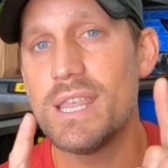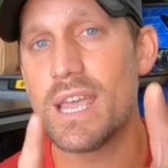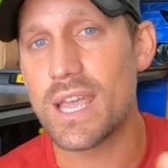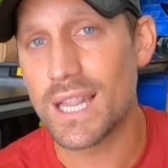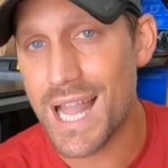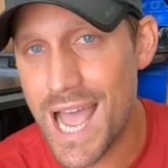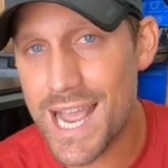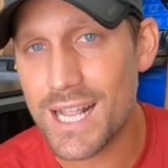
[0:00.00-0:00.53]
they
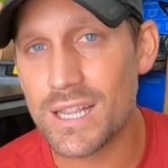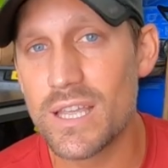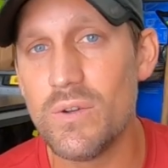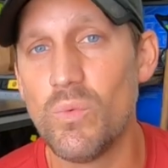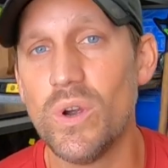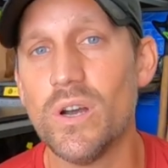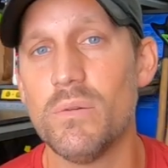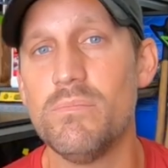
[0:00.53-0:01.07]
likely
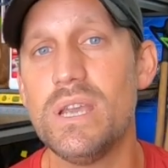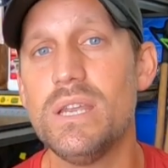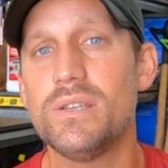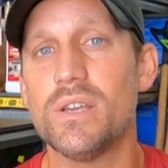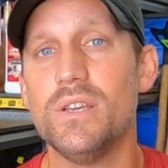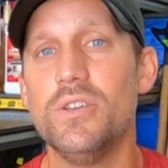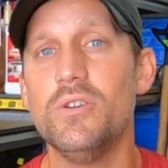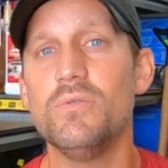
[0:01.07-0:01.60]
will be
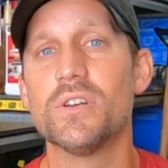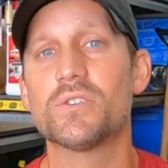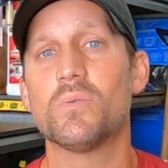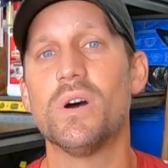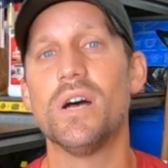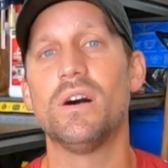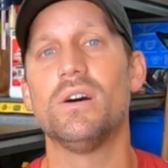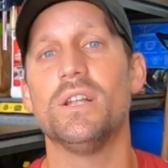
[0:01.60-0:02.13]
to you as
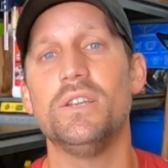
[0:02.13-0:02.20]
well.